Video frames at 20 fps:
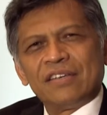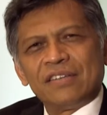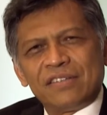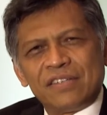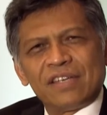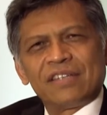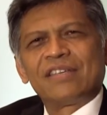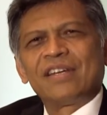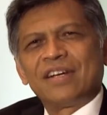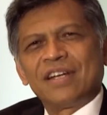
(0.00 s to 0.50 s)

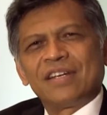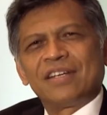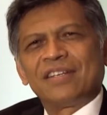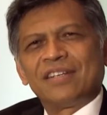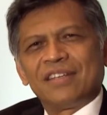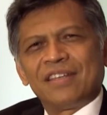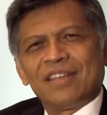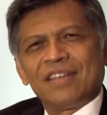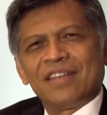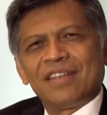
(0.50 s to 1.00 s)
600
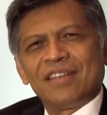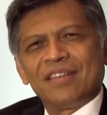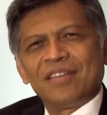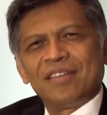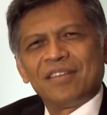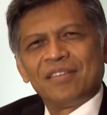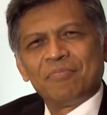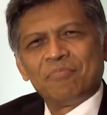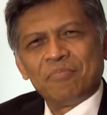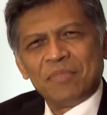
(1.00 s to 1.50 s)

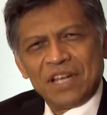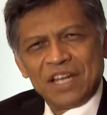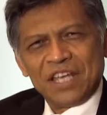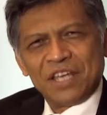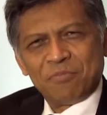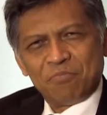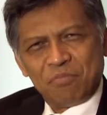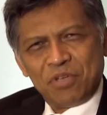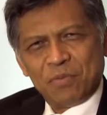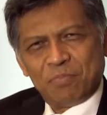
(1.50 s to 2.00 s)

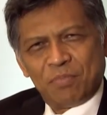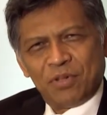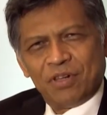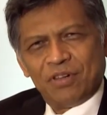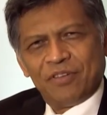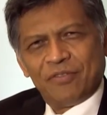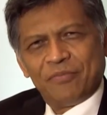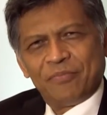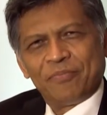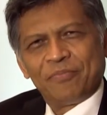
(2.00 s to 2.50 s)
million people.
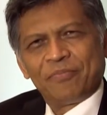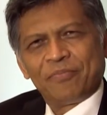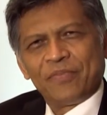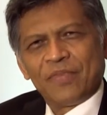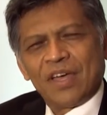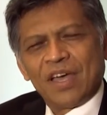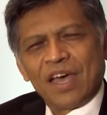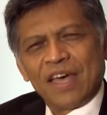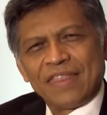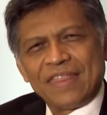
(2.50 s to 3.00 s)

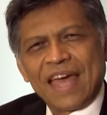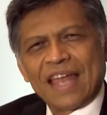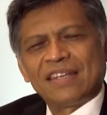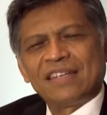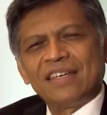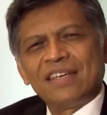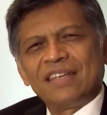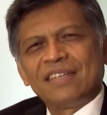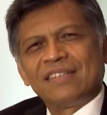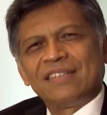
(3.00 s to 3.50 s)
And
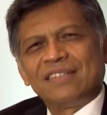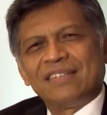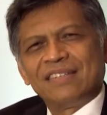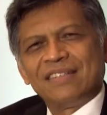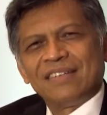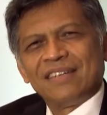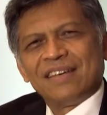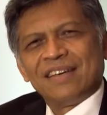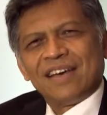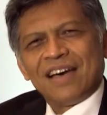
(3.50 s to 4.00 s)
that
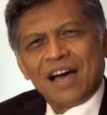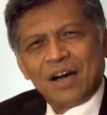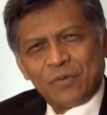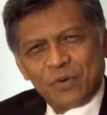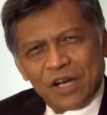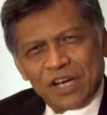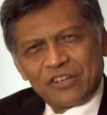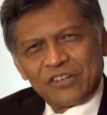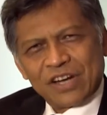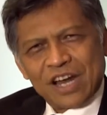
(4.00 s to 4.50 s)
is
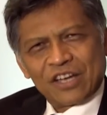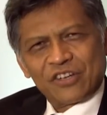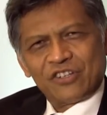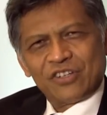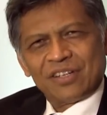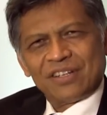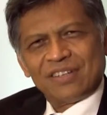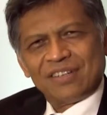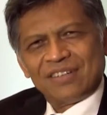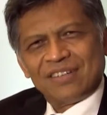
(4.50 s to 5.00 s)
our
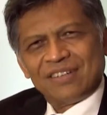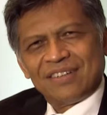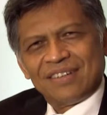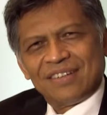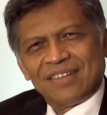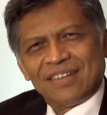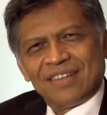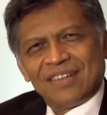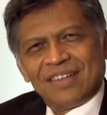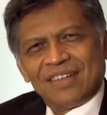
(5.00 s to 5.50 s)
attraction.
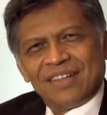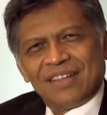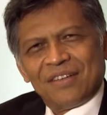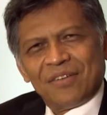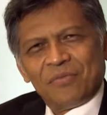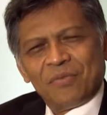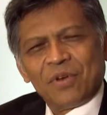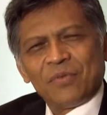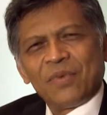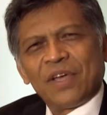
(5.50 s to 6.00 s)

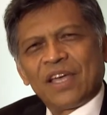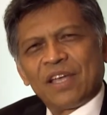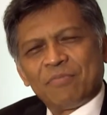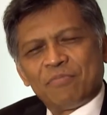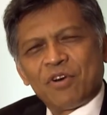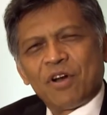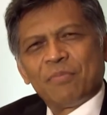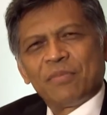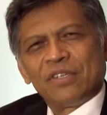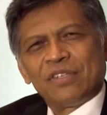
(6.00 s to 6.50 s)
When we
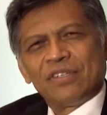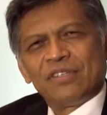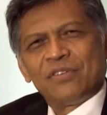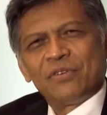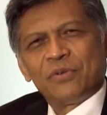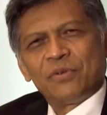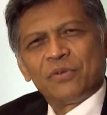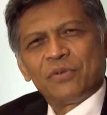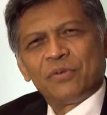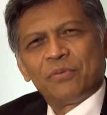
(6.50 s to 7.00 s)
can promise
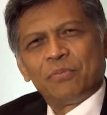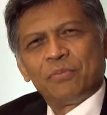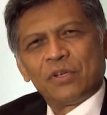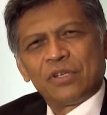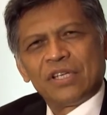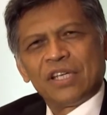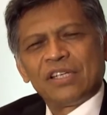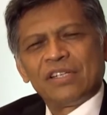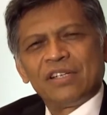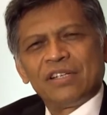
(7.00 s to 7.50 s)
to
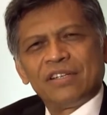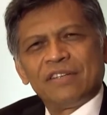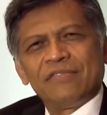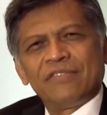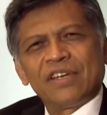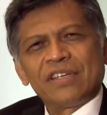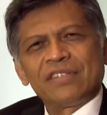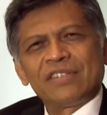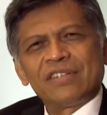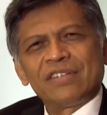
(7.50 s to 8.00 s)
potential
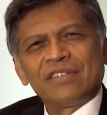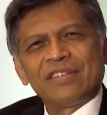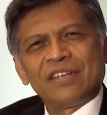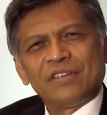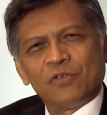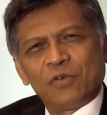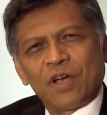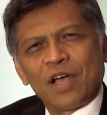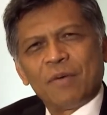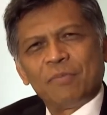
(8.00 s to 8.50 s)
investors
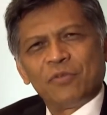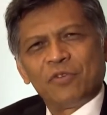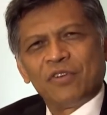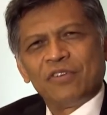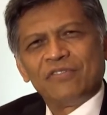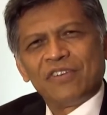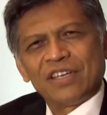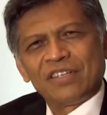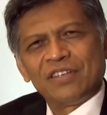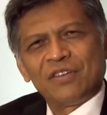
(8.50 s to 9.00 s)
that you come to
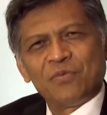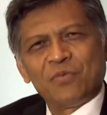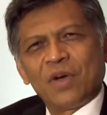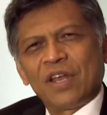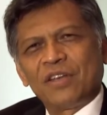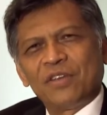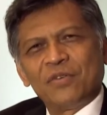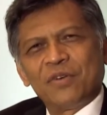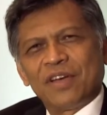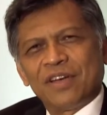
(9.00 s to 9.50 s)
invest in
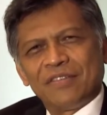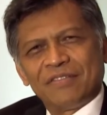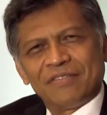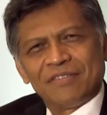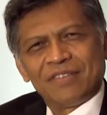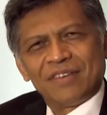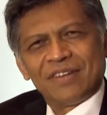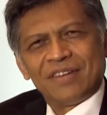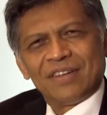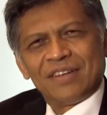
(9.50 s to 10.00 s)
one, you
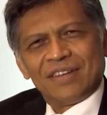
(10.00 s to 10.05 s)
have